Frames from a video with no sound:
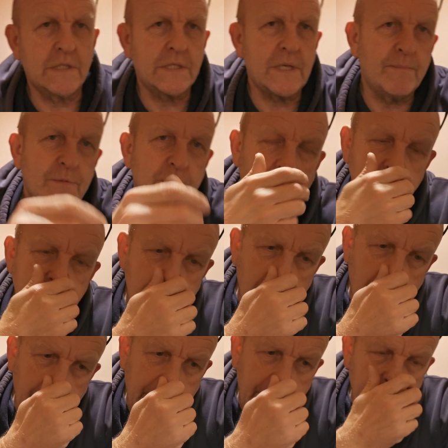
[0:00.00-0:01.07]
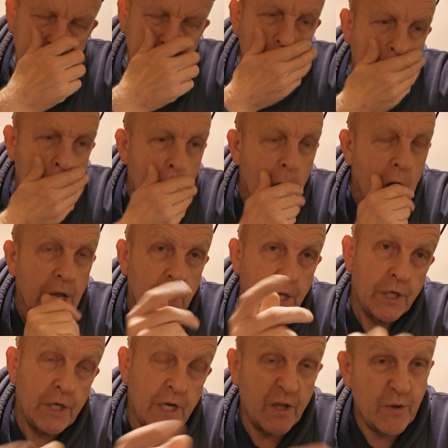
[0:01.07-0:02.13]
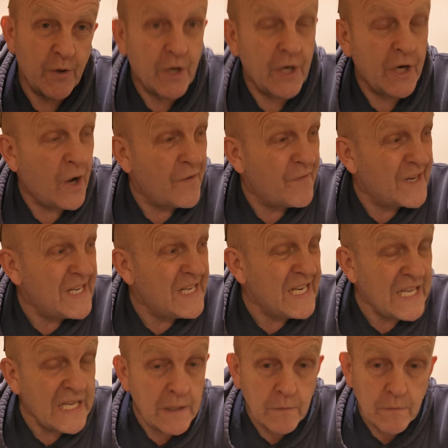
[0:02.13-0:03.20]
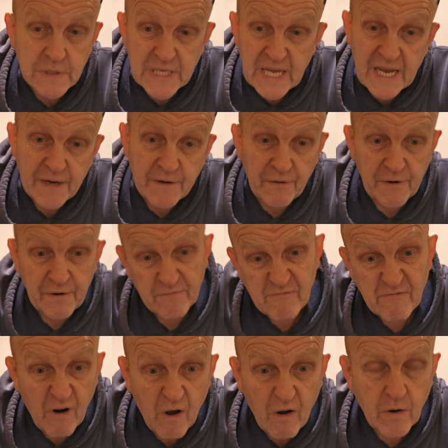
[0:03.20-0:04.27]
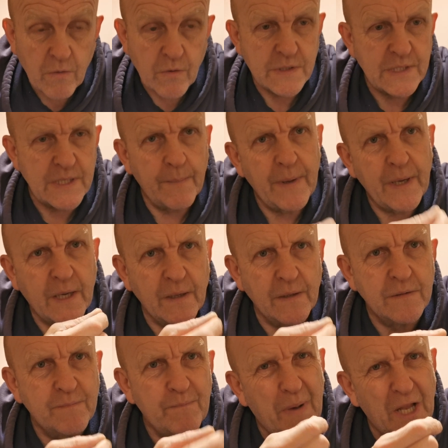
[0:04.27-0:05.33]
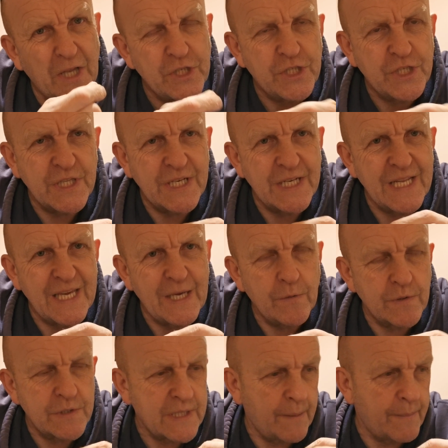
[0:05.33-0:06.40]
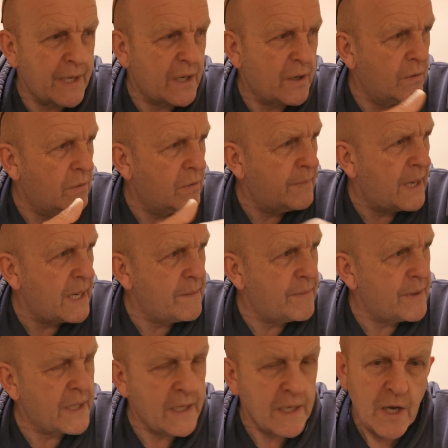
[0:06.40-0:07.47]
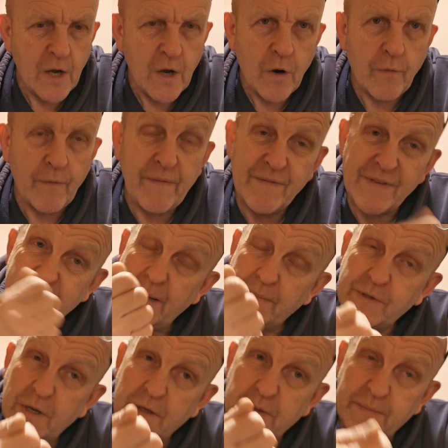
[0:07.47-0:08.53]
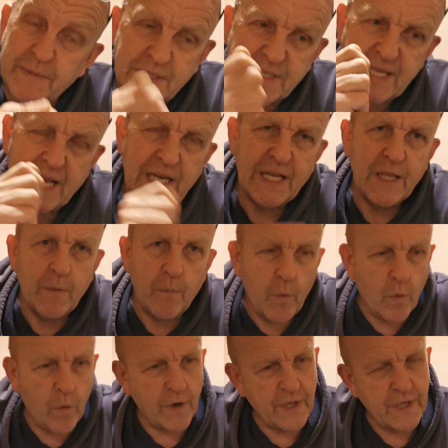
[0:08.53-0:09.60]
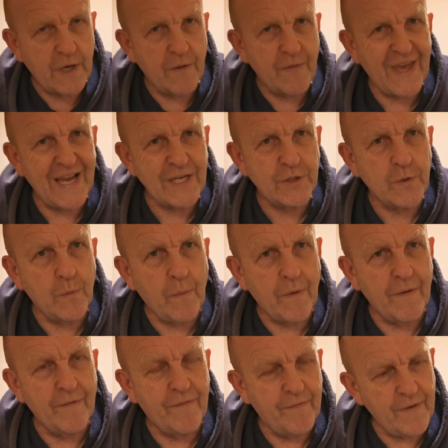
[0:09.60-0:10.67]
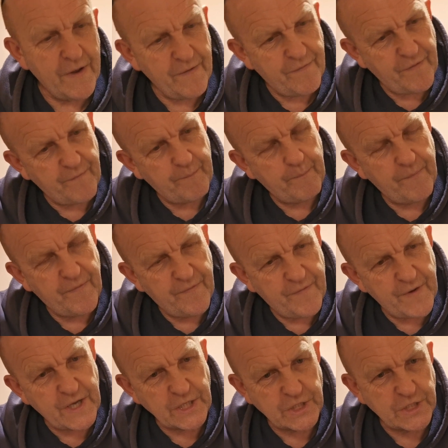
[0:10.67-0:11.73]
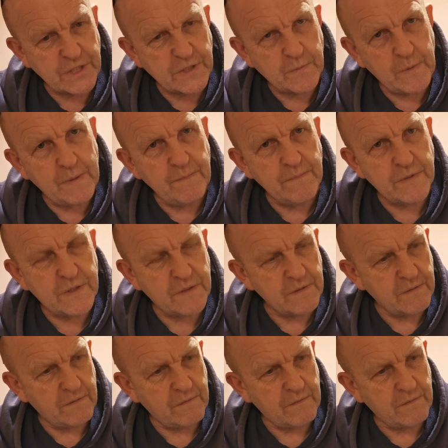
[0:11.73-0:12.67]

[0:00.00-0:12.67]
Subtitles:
sometimes like you know, you could either kneel down on a rock or something and puncture the knee or something, or even sometimes if it's standing in the water, you know, the actual, if a fish swims,